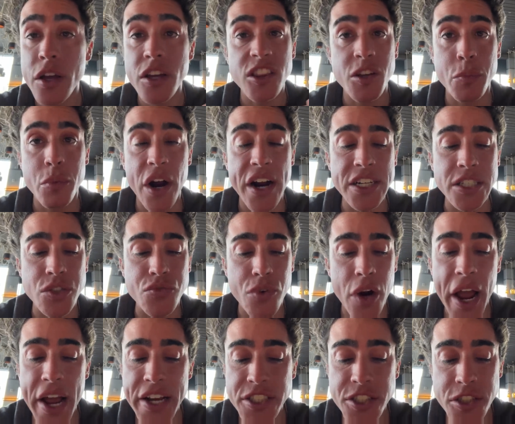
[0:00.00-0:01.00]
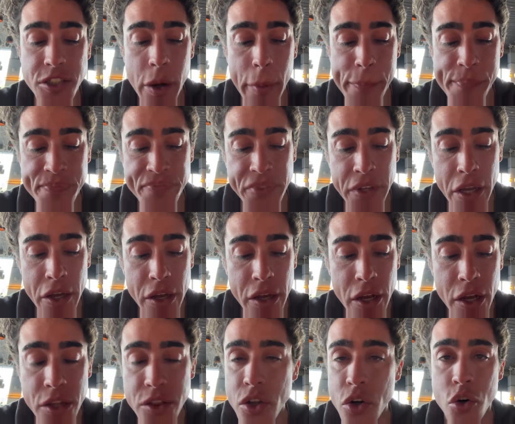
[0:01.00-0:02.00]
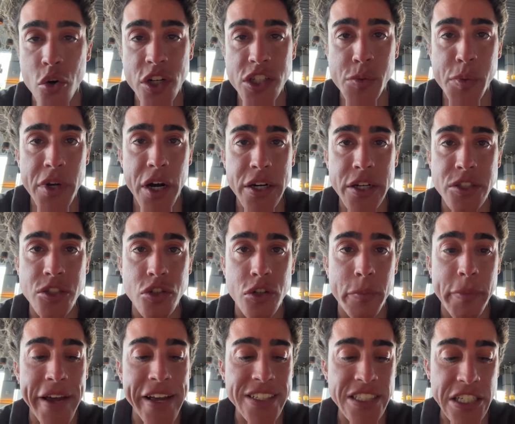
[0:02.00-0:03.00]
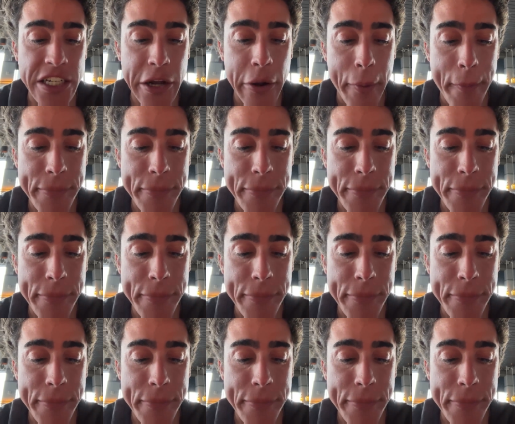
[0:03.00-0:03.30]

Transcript: The bread is fresh, the crispy onions are amazing,